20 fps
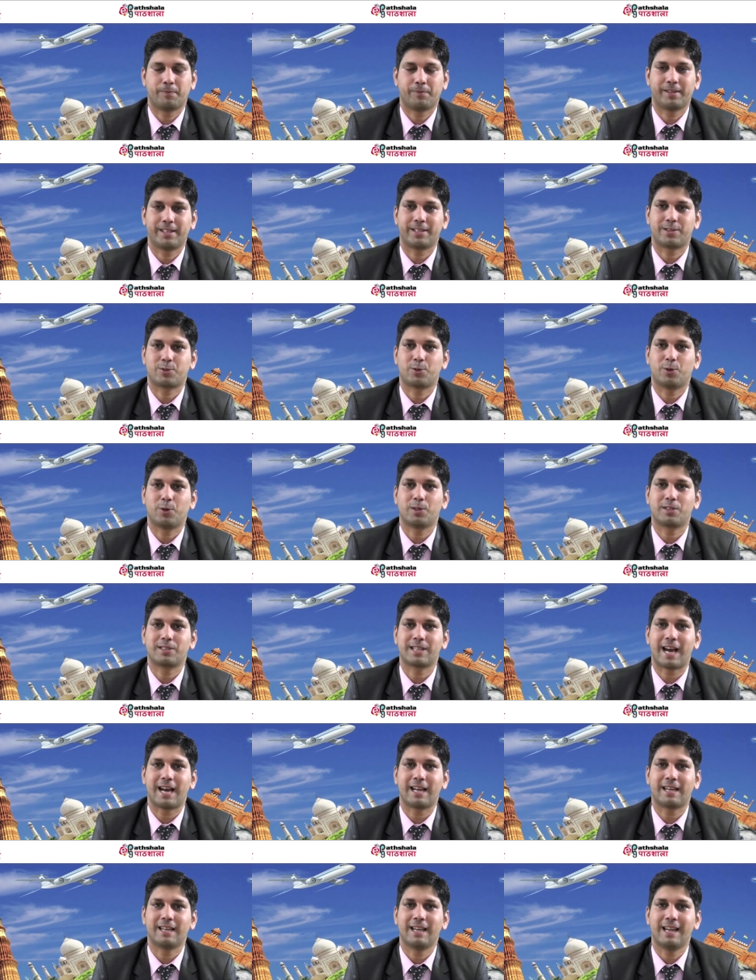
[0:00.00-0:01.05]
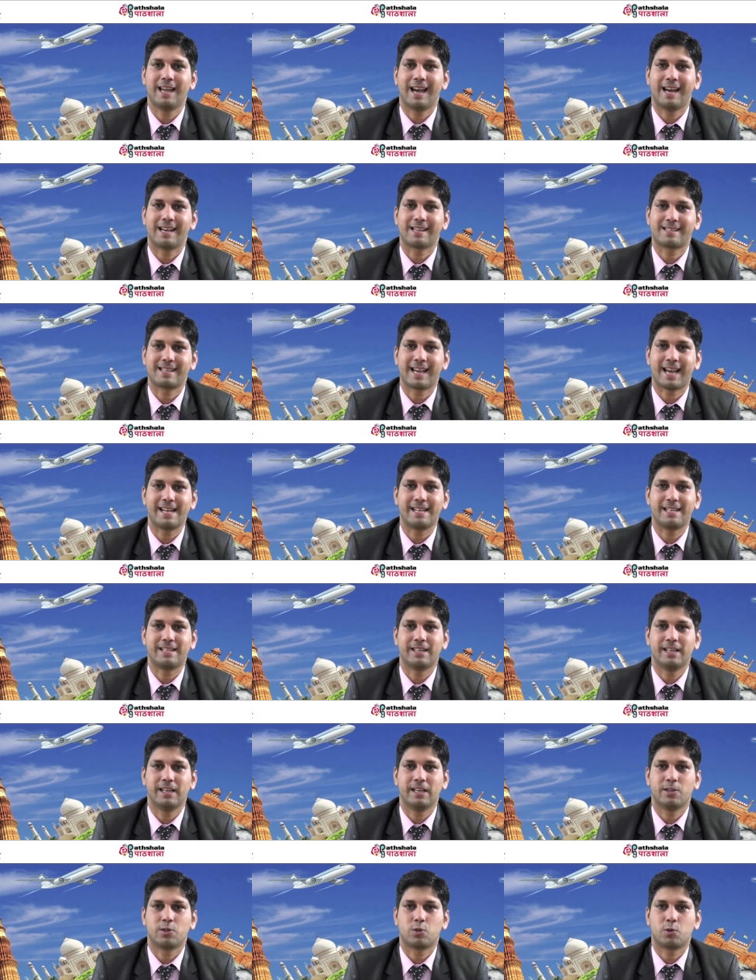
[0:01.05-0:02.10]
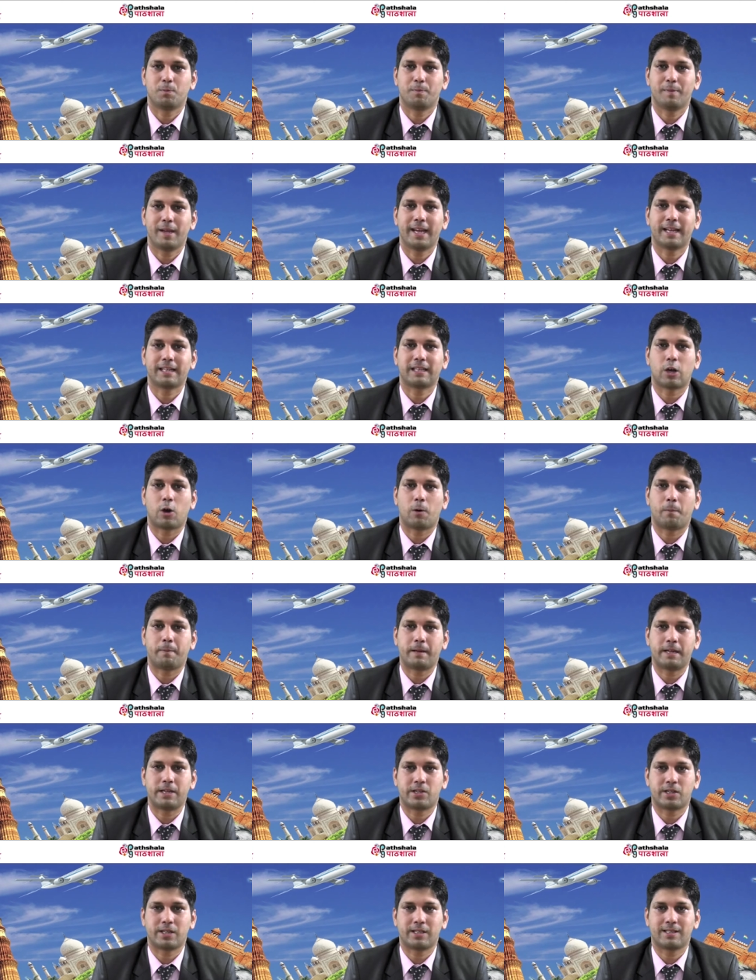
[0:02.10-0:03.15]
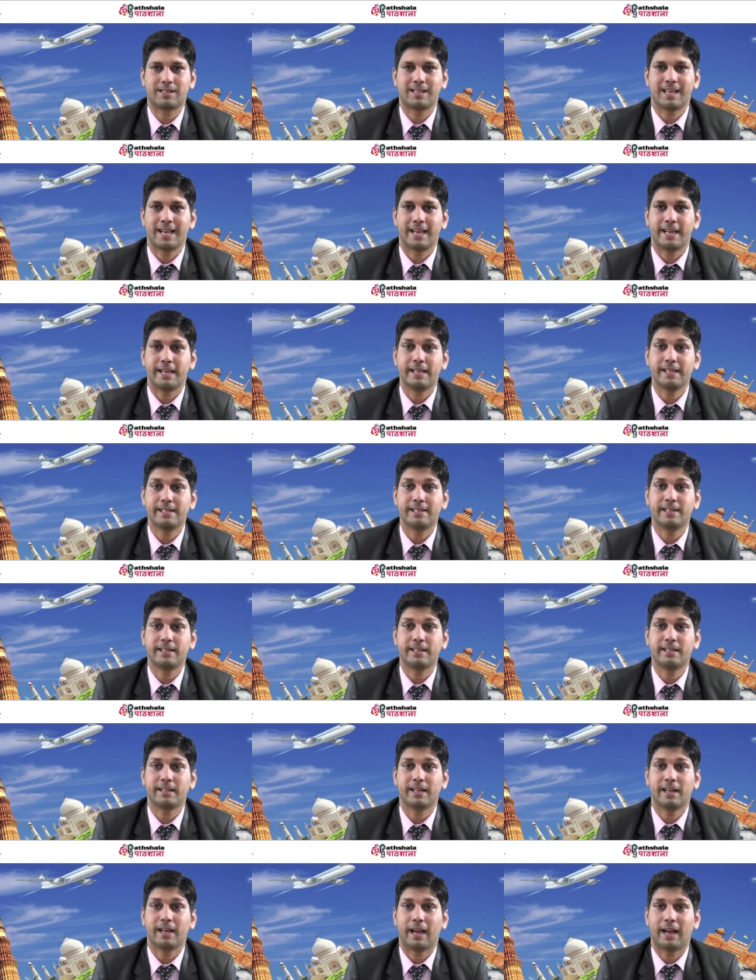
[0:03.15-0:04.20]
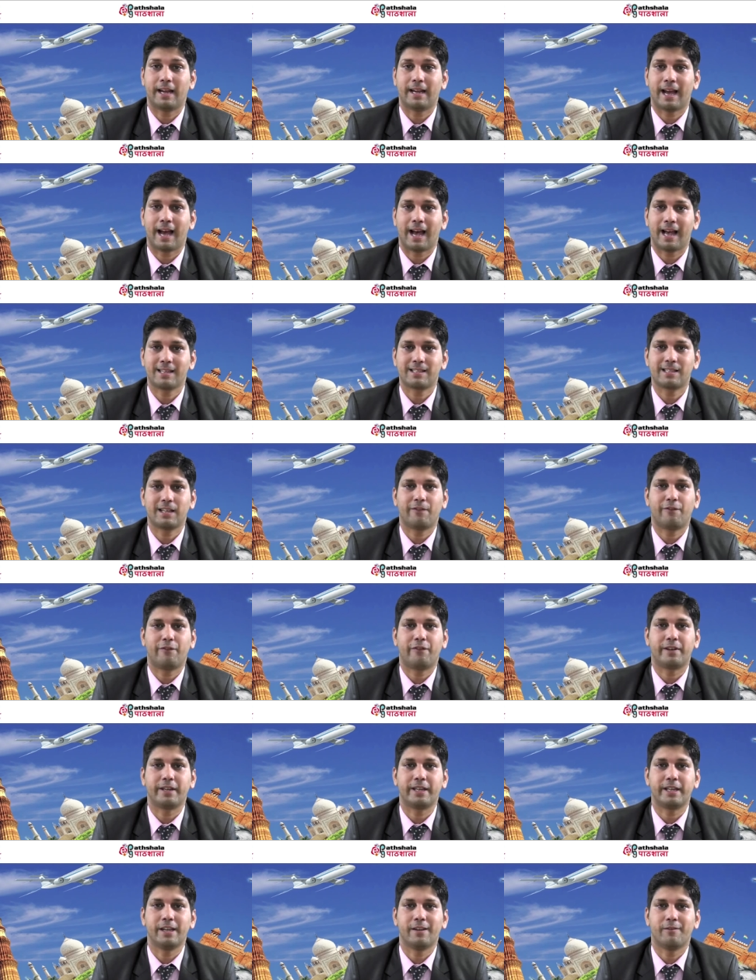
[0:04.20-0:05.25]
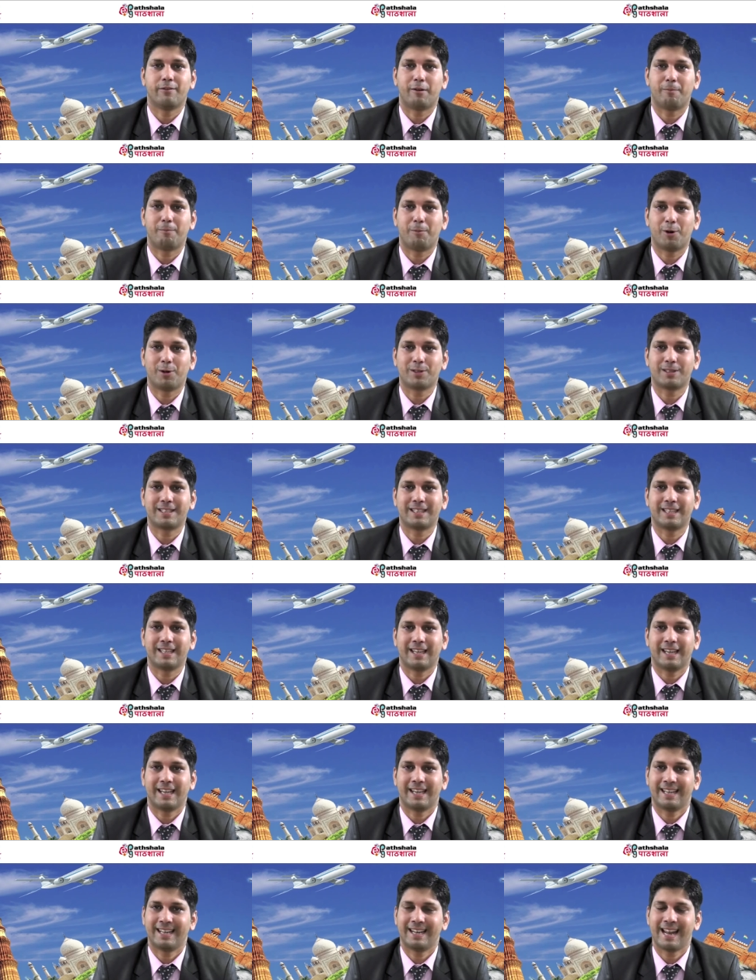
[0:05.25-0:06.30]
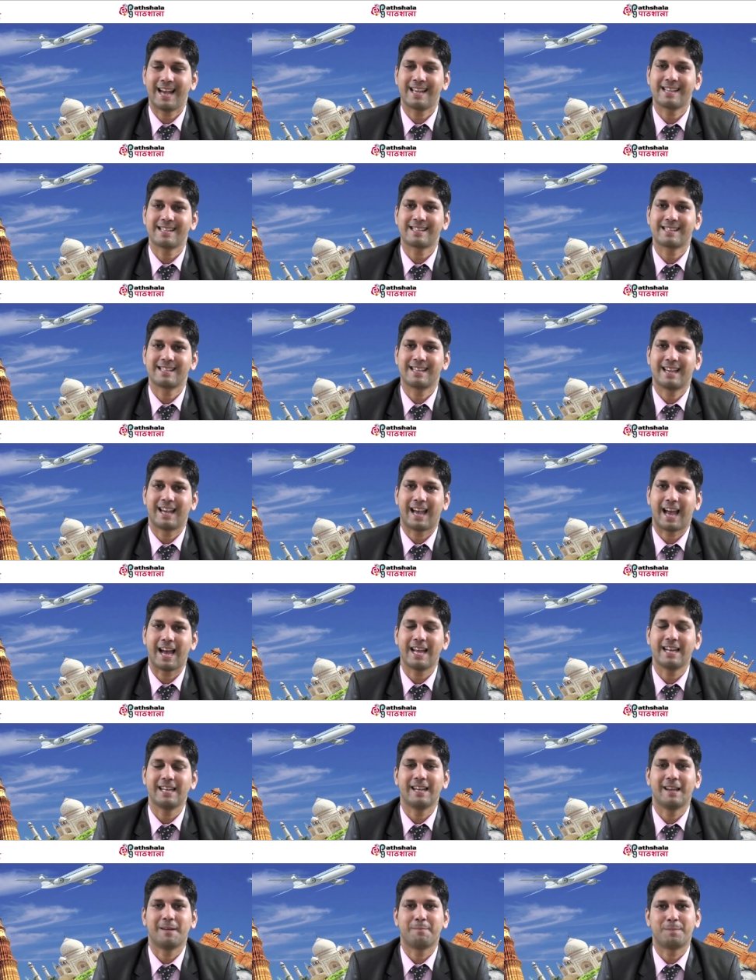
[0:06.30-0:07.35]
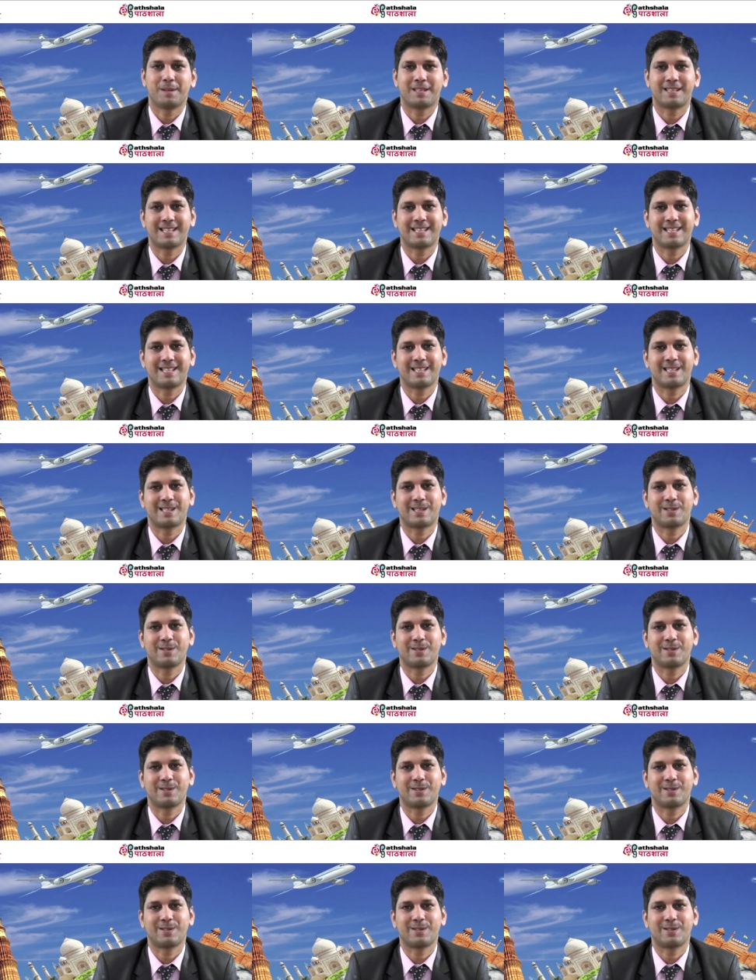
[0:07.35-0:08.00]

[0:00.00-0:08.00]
These codes are assigned to make the operations easier and hassle-free for both airlines and passengers